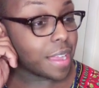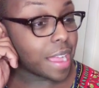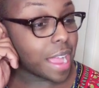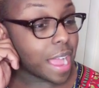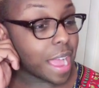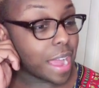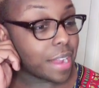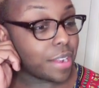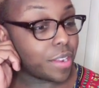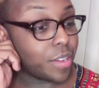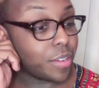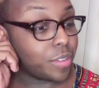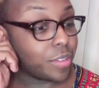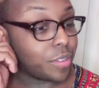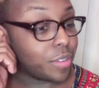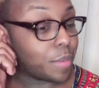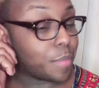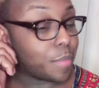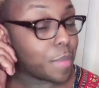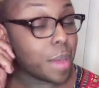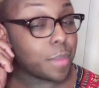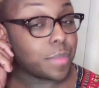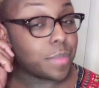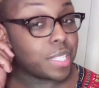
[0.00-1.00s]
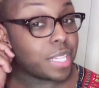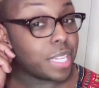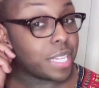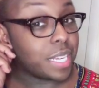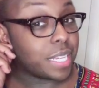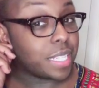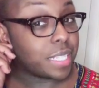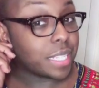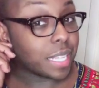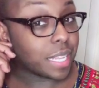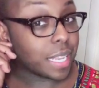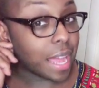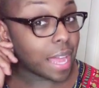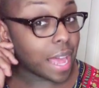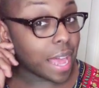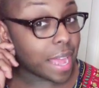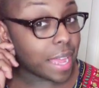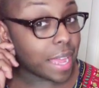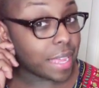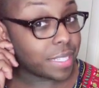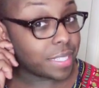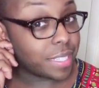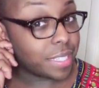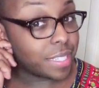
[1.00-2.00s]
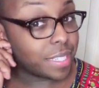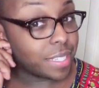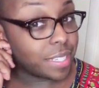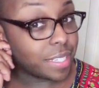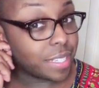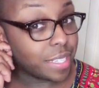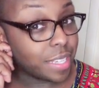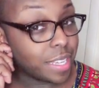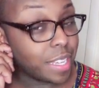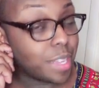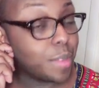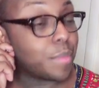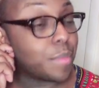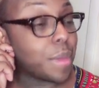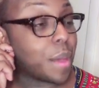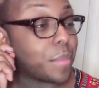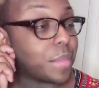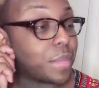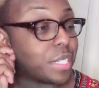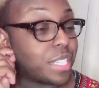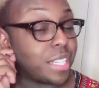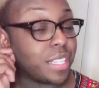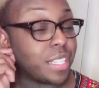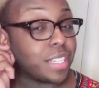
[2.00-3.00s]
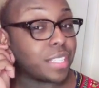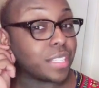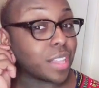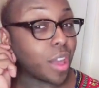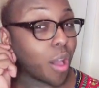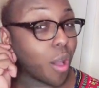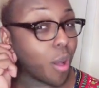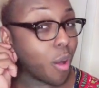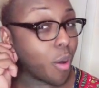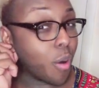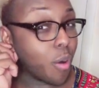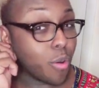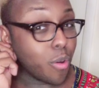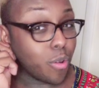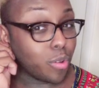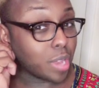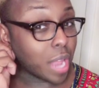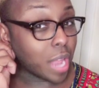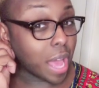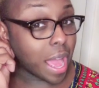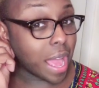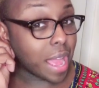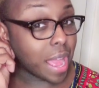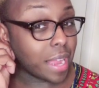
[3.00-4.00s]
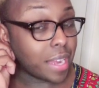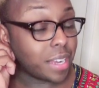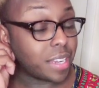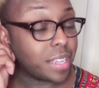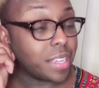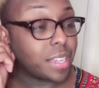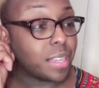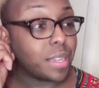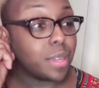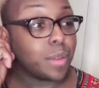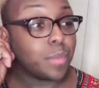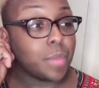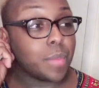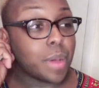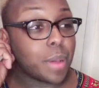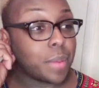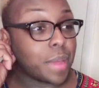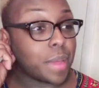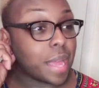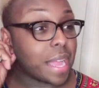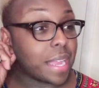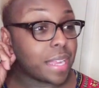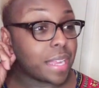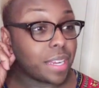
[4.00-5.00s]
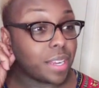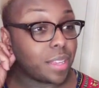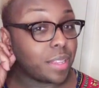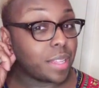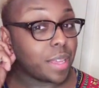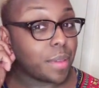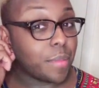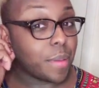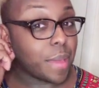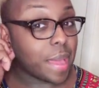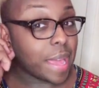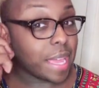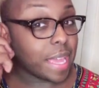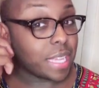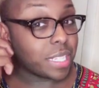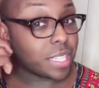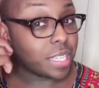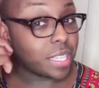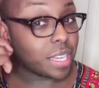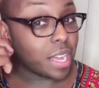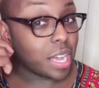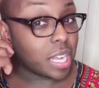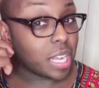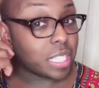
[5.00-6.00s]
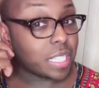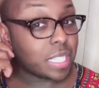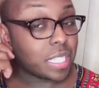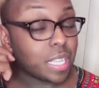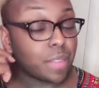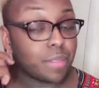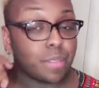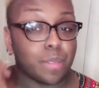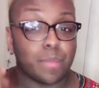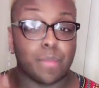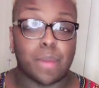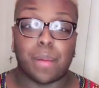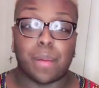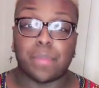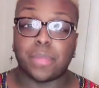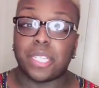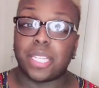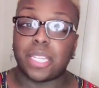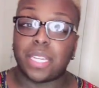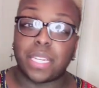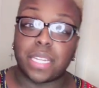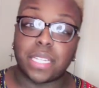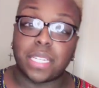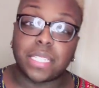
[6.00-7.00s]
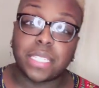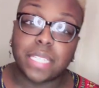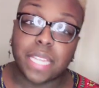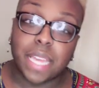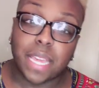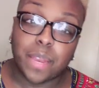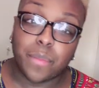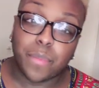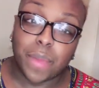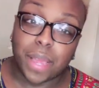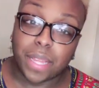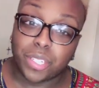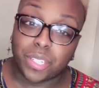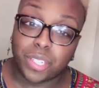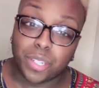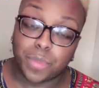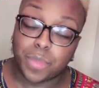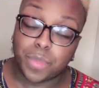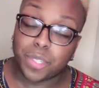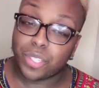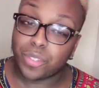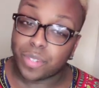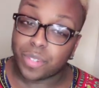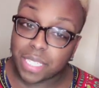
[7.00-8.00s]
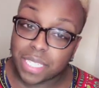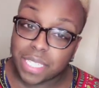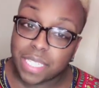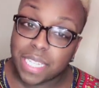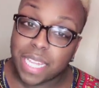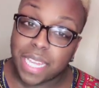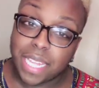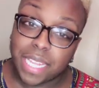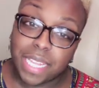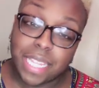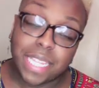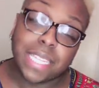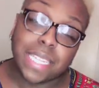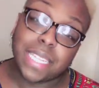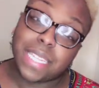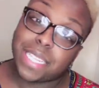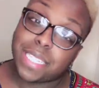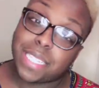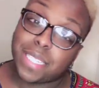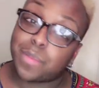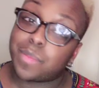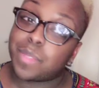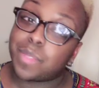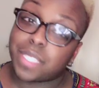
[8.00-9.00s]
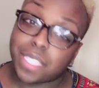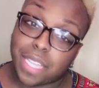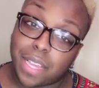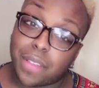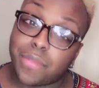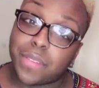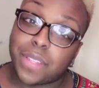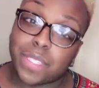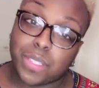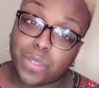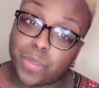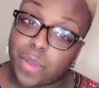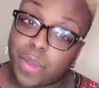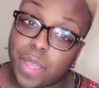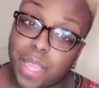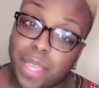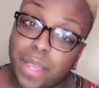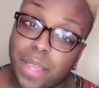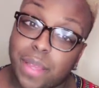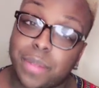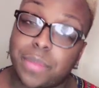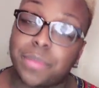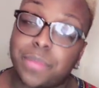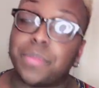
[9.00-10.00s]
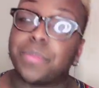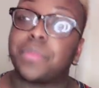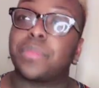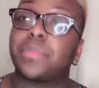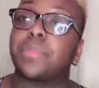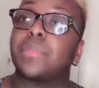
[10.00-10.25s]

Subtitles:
I know you. Mama Gina's a lot. Mama Gina's a whole lot. Mama, I can only imagine all the stuff that Mama Gina done said about you, but you done said and did some stuff as well.